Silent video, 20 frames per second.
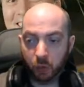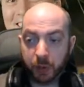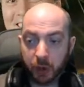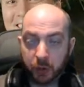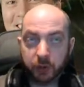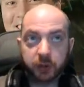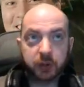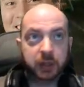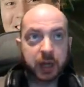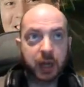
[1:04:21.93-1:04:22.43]
be
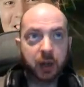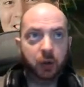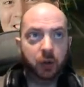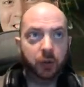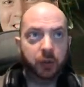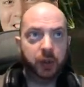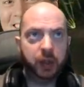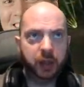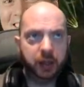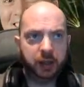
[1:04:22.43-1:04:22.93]
on sale
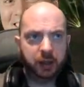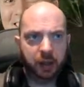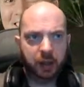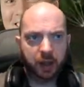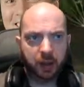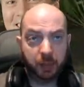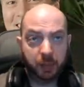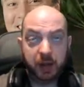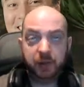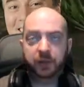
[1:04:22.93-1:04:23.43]
on the,
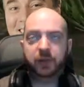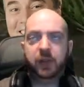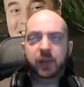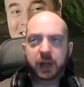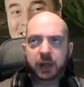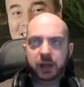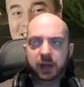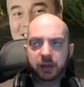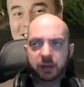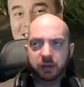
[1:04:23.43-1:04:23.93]
I believe,
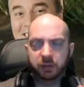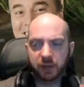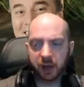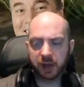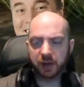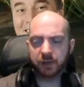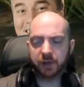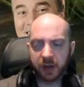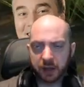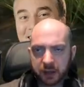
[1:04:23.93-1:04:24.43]
30th and
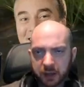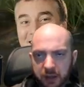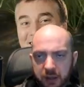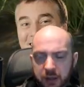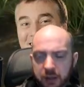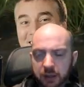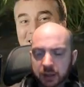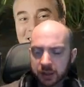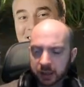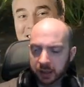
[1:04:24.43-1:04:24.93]
31st.
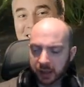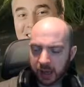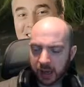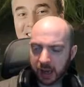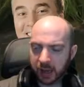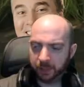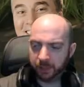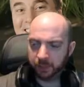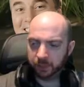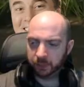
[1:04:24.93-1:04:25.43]

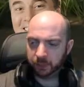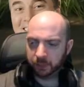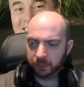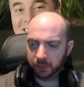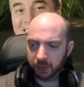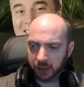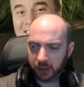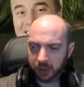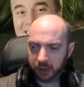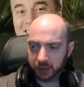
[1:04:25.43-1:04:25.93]

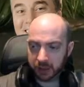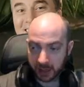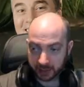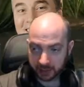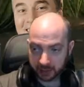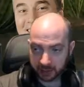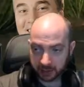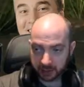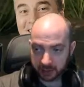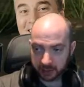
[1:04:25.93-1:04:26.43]

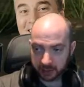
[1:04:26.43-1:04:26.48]
Yes,